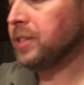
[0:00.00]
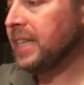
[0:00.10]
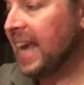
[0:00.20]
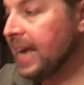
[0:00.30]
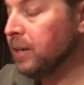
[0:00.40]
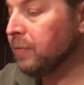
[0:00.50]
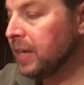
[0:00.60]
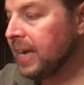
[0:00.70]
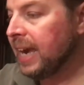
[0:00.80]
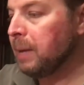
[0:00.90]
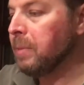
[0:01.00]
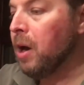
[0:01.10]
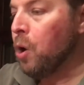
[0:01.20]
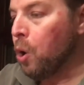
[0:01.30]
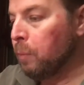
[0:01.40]
At the end of the game,
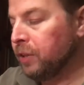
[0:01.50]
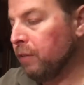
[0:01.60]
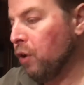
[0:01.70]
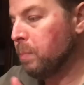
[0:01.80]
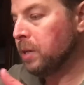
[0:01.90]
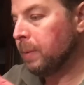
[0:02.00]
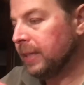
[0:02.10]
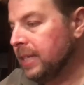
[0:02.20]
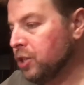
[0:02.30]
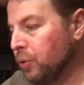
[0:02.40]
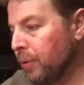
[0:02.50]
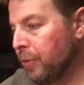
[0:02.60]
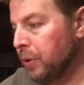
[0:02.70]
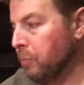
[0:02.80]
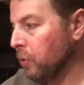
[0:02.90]
hopefully I've opened up at least 2 or
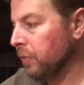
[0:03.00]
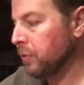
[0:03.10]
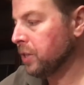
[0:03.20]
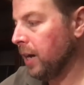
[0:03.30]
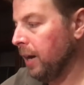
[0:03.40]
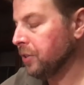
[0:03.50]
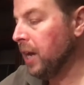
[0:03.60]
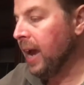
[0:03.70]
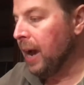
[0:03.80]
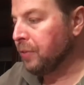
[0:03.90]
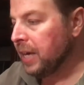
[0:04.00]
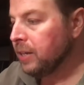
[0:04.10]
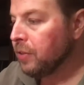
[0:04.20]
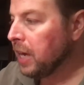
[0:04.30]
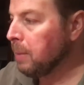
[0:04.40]
3 more of those tiles. At the end
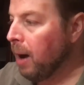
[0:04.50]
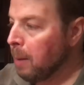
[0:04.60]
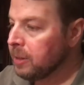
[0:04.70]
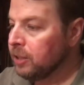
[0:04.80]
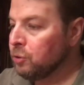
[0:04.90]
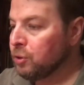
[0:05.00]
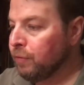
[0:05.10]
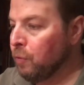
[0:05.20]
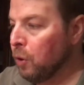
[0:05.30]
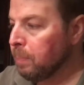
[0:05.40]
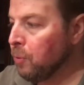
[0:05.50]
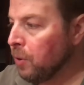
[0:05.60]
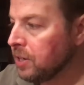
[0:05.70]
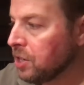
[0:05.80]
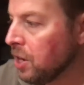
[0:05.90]
of the game, I'm going to lose 4
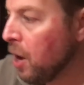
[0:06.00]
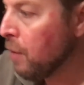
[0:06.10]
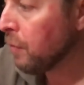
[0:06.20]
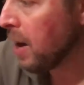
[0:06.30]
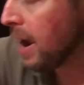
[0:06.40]
points for